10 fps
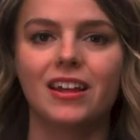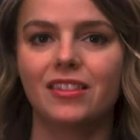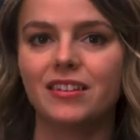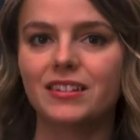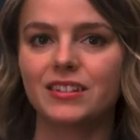
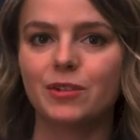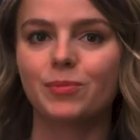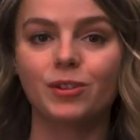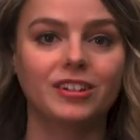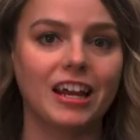This
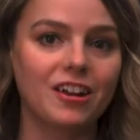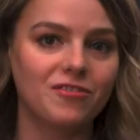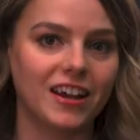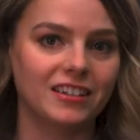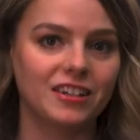simple yet
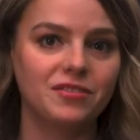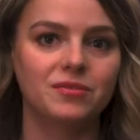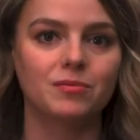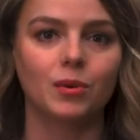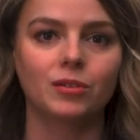effective
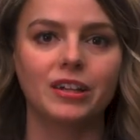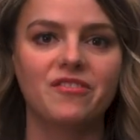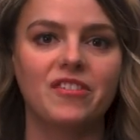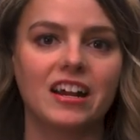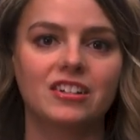multi
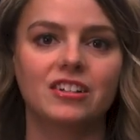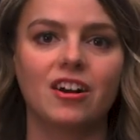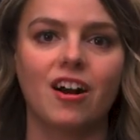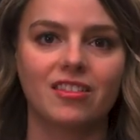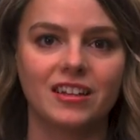
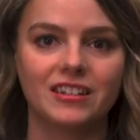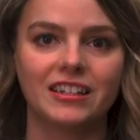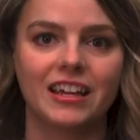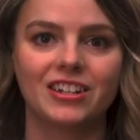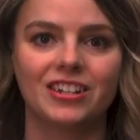factor
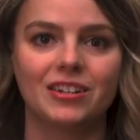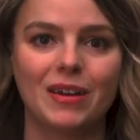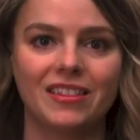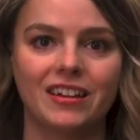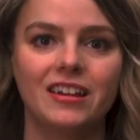authentication
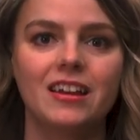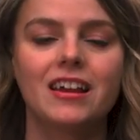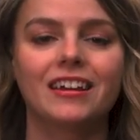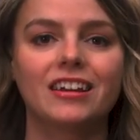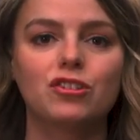method
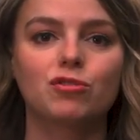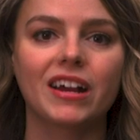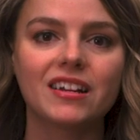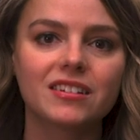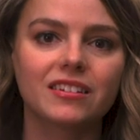can
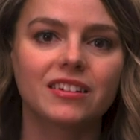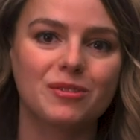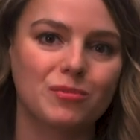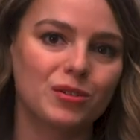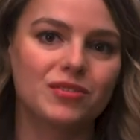drastically
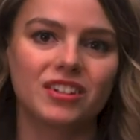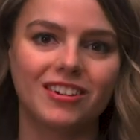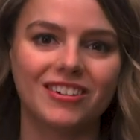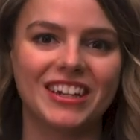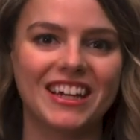improve
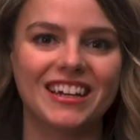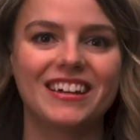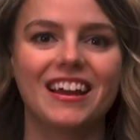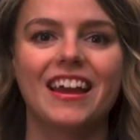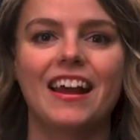security.
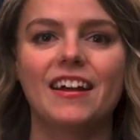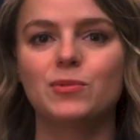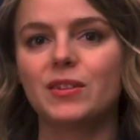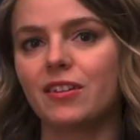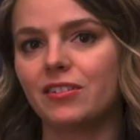As
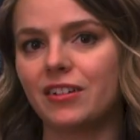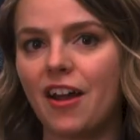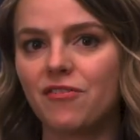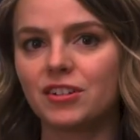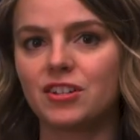with other
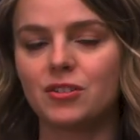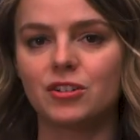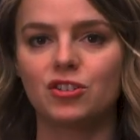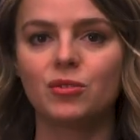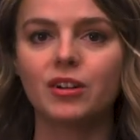efforts to
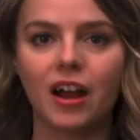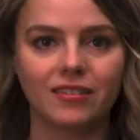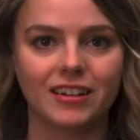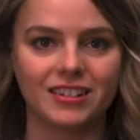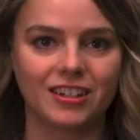ensure
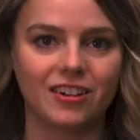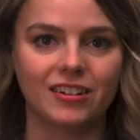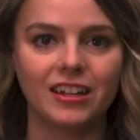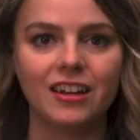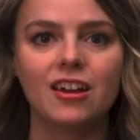online
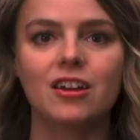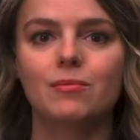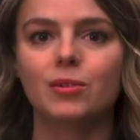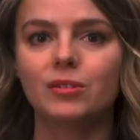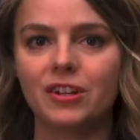security,
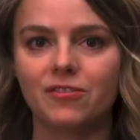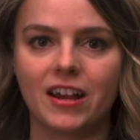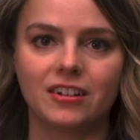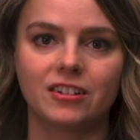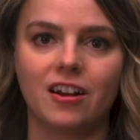multi
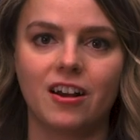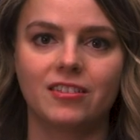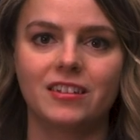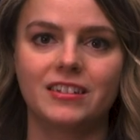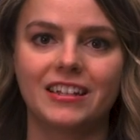factor
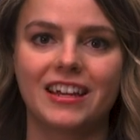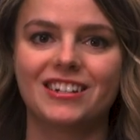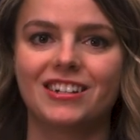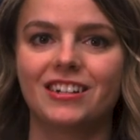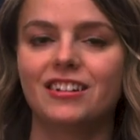
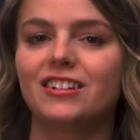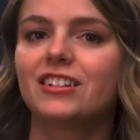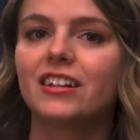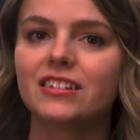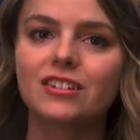authentication
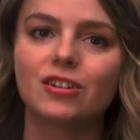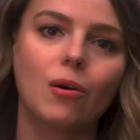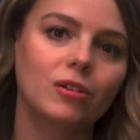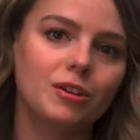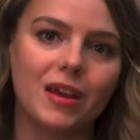doesn't
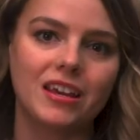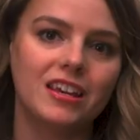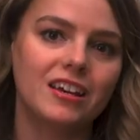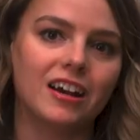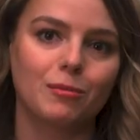only make
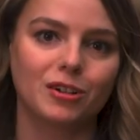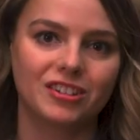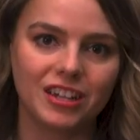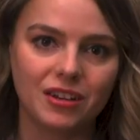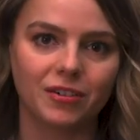e commerce
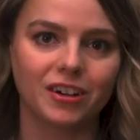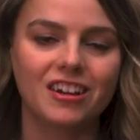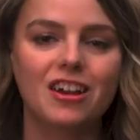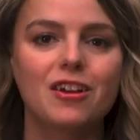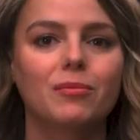
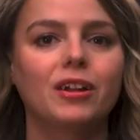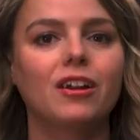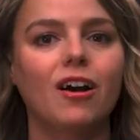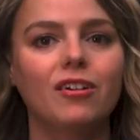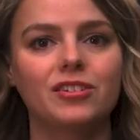safer, but
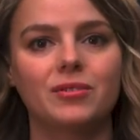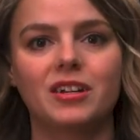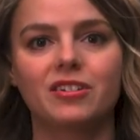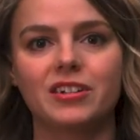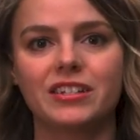it also
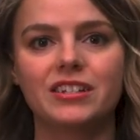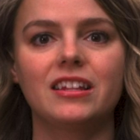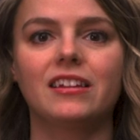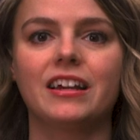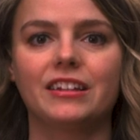increases
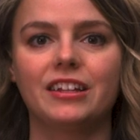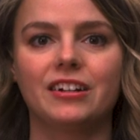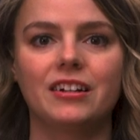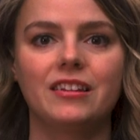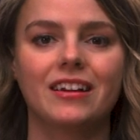the
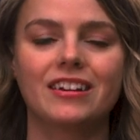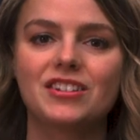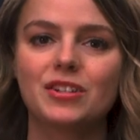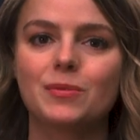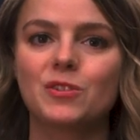likelihood that
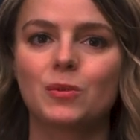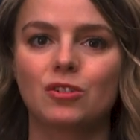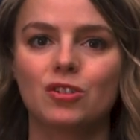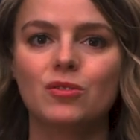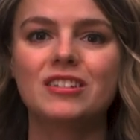customers will
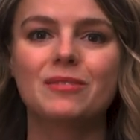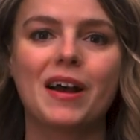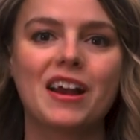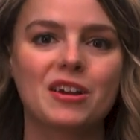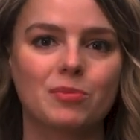choose to
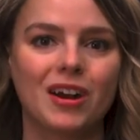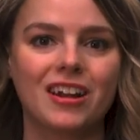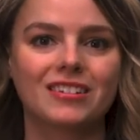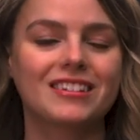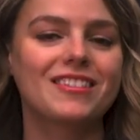buy your
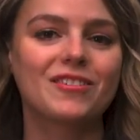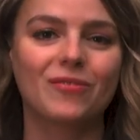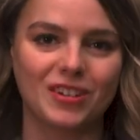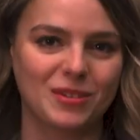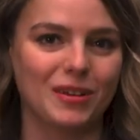product in the
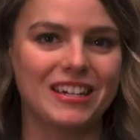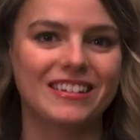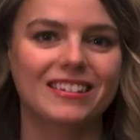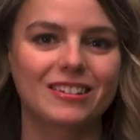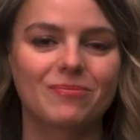first
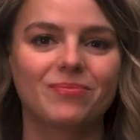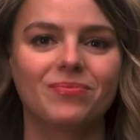place.